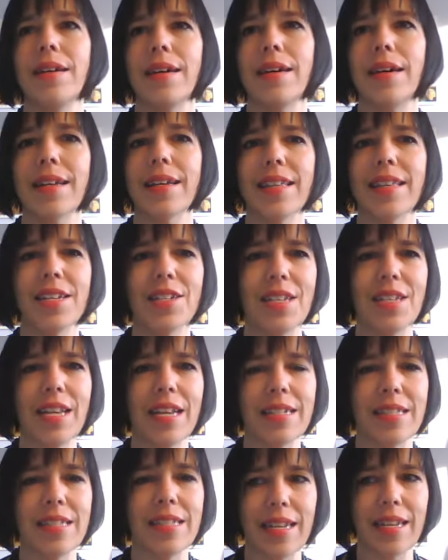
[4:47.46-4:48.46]
I think
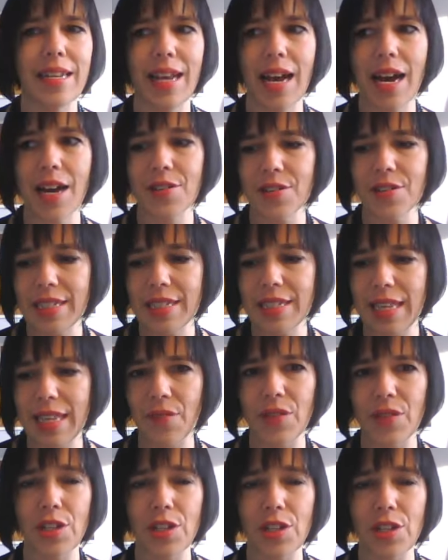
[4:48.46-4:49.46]
Shannon said,
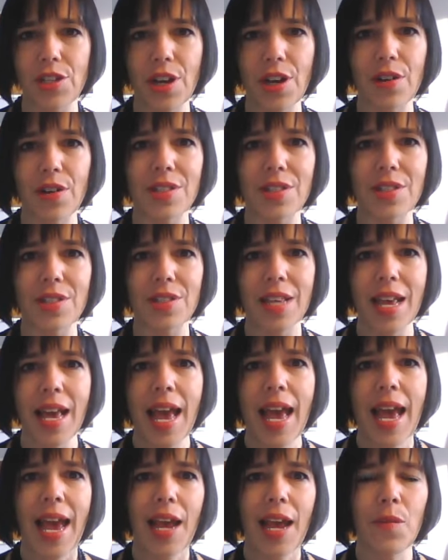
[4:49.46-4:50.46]
170 shows.
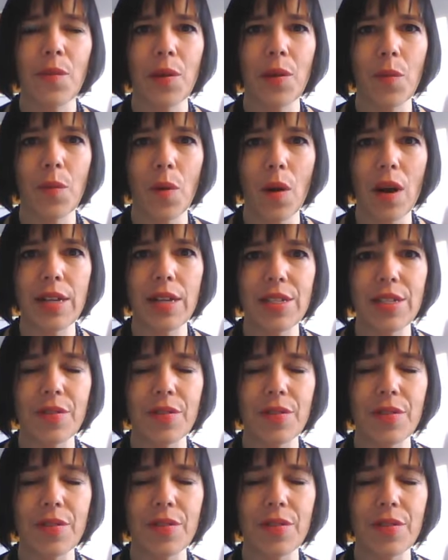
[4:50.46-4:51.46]
And we want
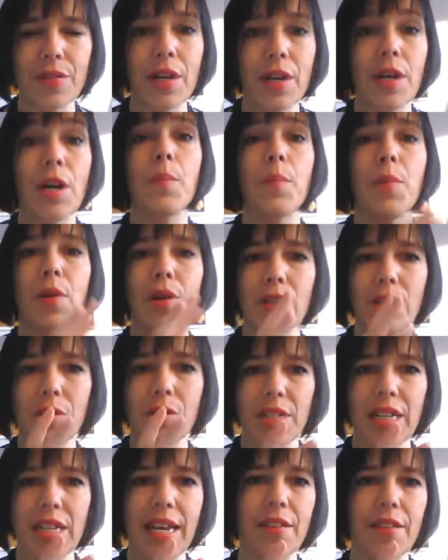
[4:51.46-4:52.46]
to pull them
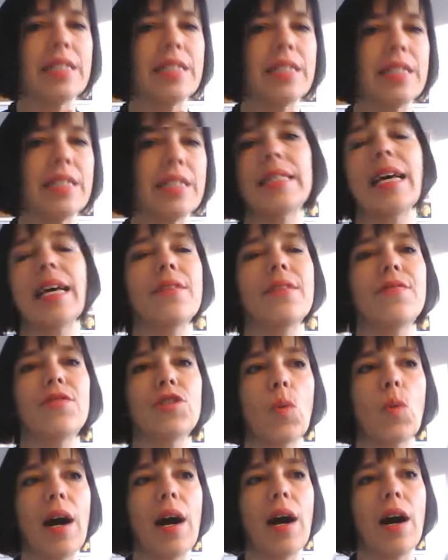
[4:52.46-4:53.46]
together in a set of
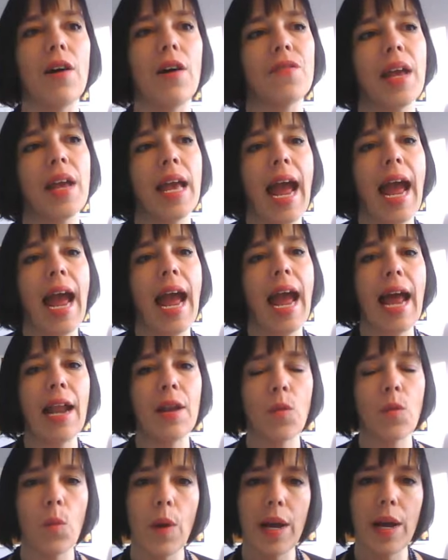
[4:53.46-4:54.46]
12. And
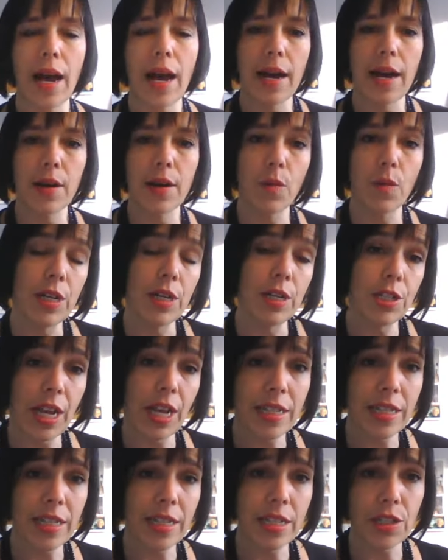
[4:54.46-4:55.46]
what, what
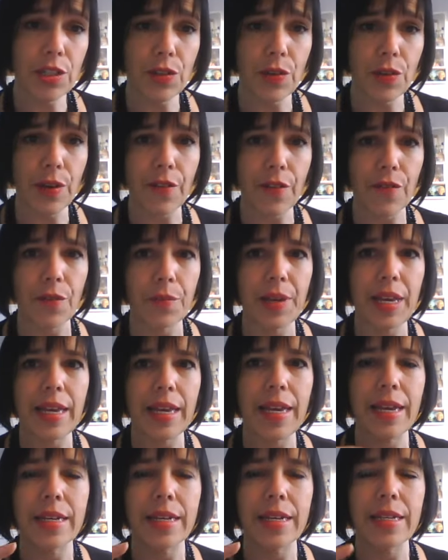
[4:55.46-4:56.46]
Shelly's doing for me
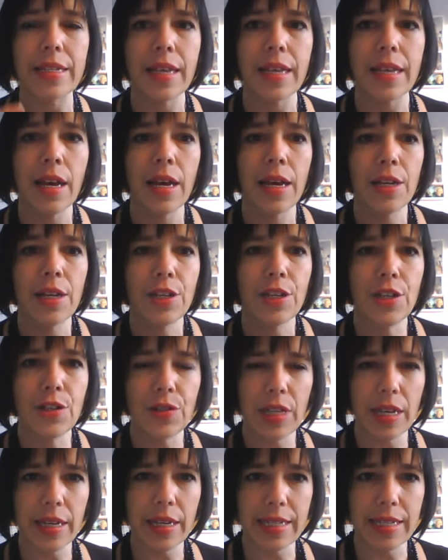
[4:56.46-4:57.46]
is
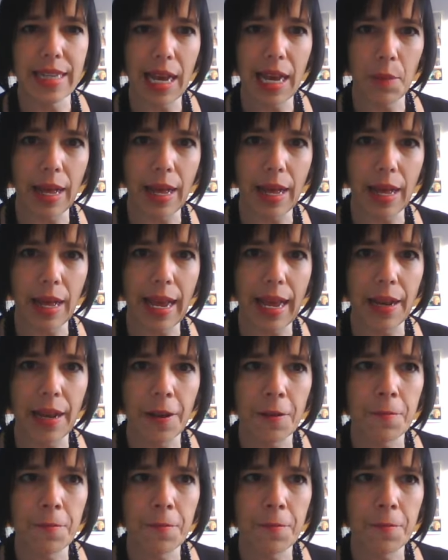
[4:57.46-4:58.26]
using a template,